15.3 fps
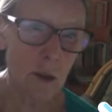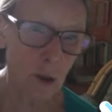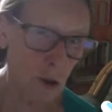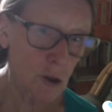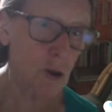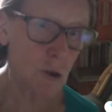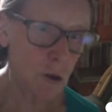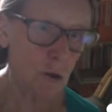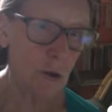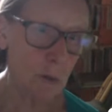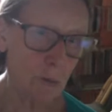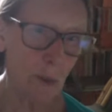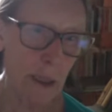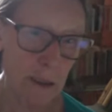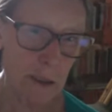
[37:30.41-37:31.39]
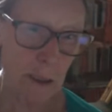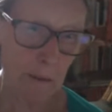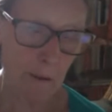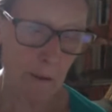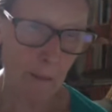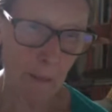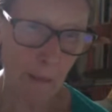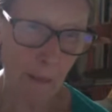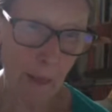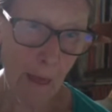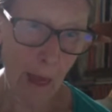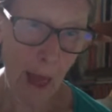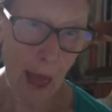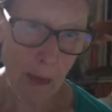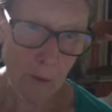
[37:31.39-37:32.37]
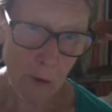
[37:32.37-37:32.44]
Could you do it better?
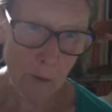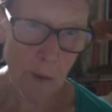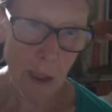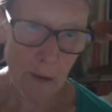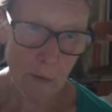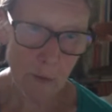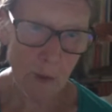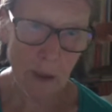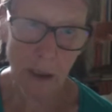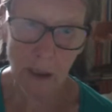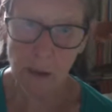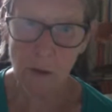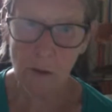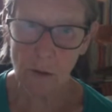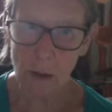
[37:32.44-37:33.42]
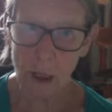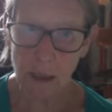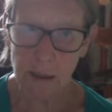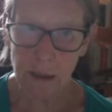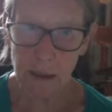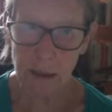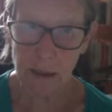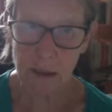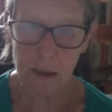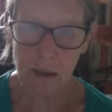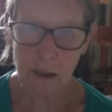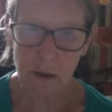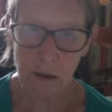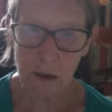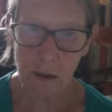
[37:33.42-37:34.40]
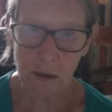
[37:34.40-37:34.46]
How about bringing your ideas
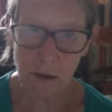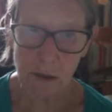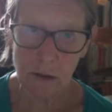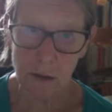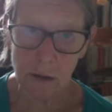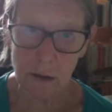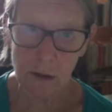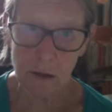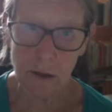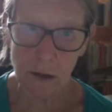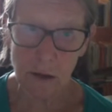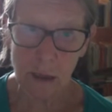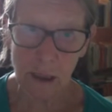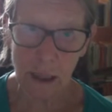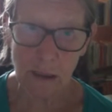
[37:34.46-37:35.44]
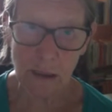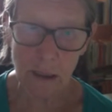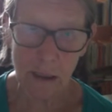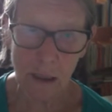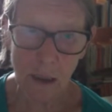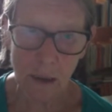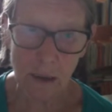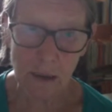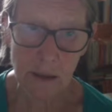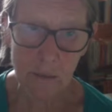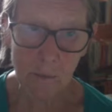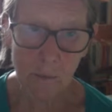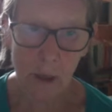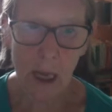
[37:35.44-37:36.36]
to the next class?